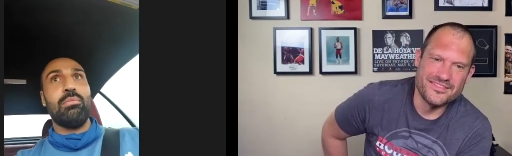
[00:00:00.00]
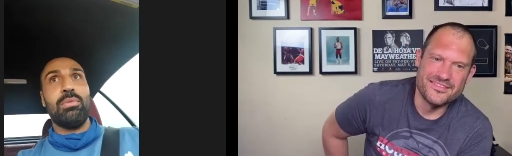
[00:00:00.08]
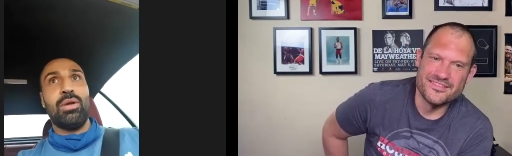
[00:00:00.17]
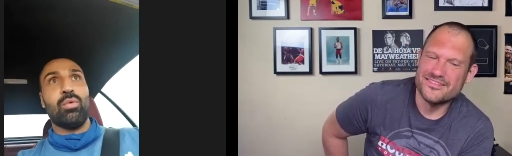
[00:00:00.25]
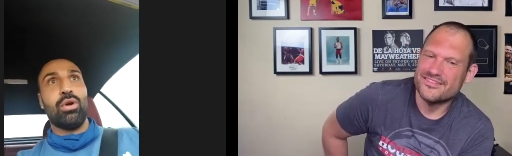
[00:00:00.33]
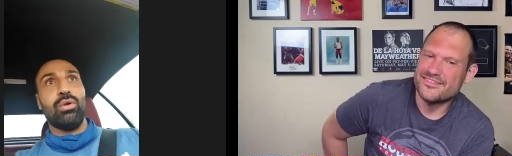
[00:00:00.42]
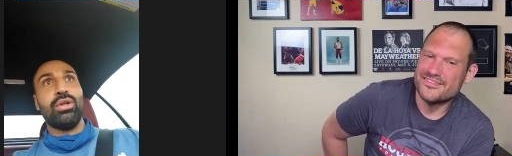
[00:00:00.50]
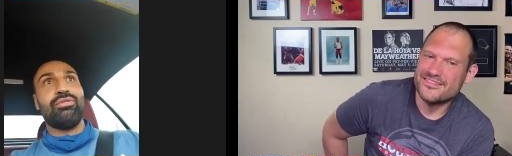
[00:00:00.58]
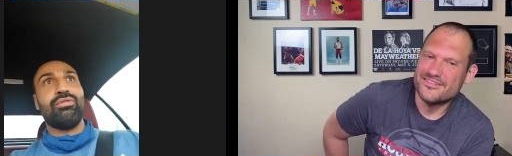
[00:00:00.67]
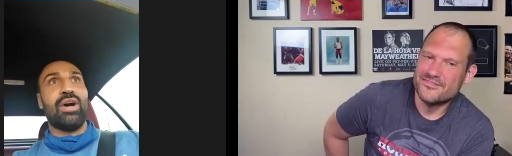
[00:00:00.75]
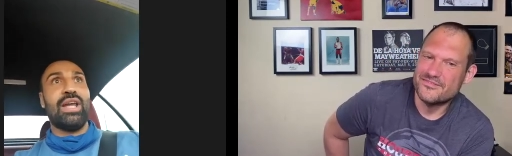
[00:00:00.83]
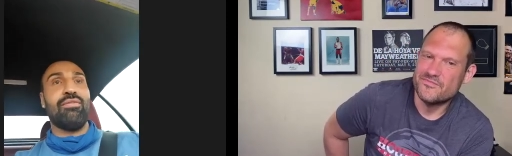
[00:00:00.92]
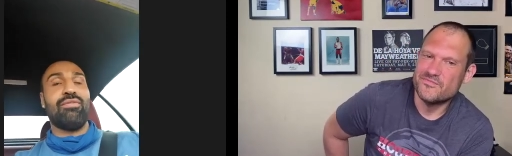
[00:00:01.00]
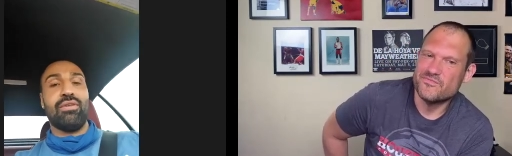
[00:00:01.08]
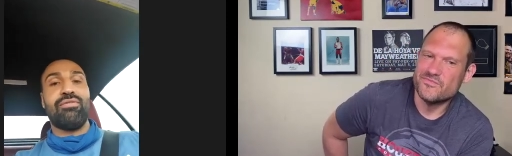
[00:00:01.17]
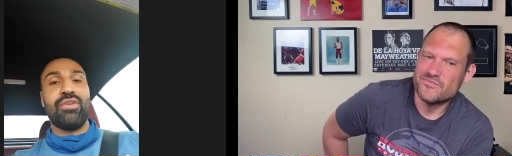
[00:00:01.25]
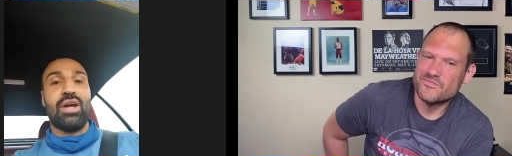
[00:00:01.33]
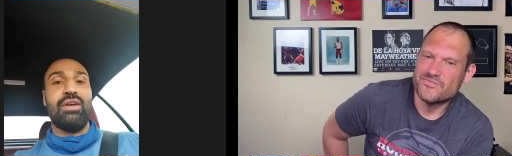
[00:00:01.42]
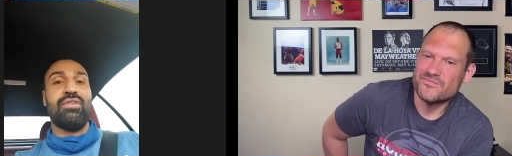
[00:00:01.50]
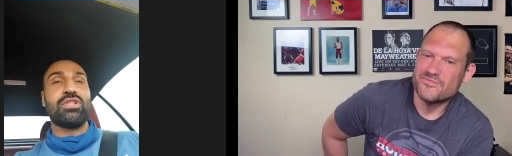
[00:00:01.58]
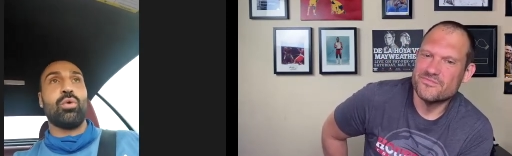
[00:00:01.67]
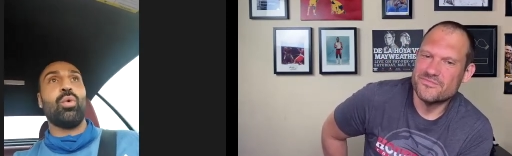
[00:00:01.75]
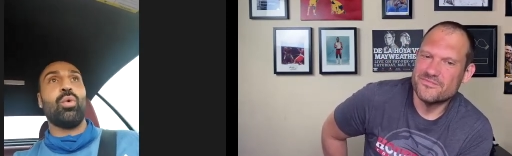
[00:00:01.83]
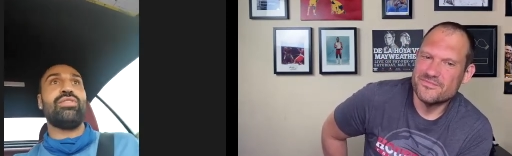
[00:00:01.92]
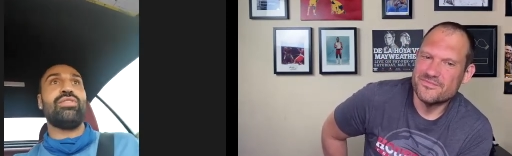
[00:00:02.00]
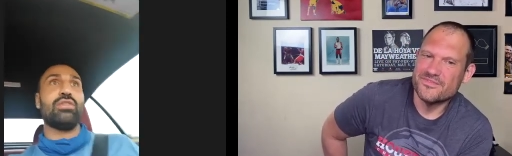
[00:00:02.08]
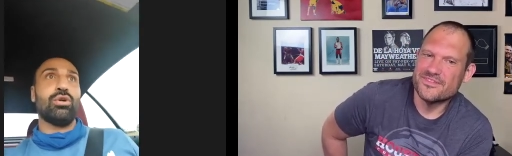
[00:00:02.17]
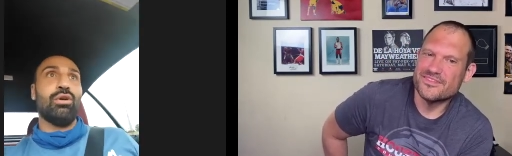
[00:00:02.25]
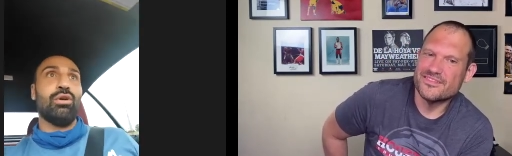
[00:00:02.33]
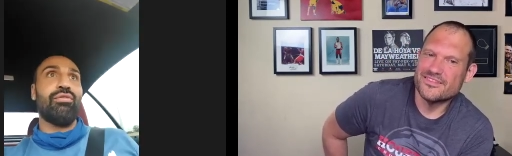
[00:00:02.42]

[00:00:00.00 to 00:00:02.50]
Speaker 1: me would only fight if, it, if it's a winner takes all fight.